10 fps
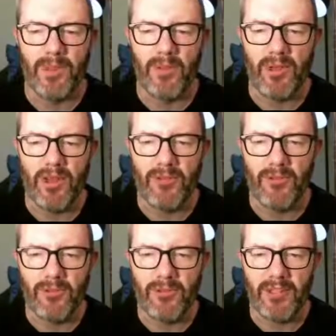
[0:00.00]
Okay,
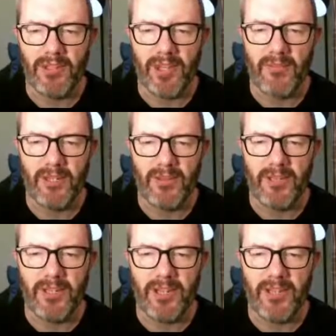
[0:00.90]
corner. Can we do it
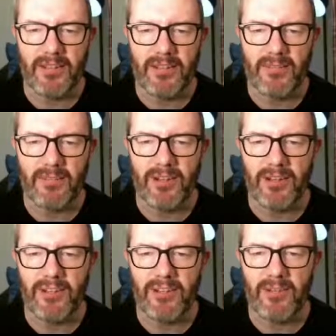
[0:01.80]
again?
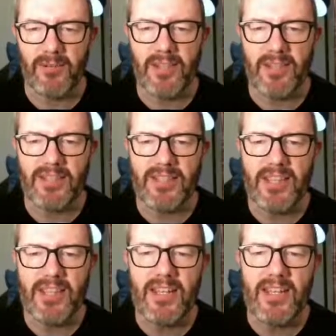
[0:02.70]
Speranza to Guedes.
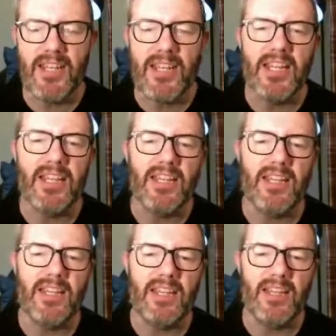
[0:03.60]

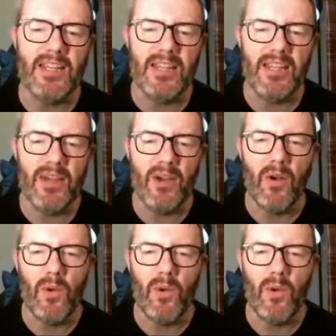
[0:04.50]
Nearly.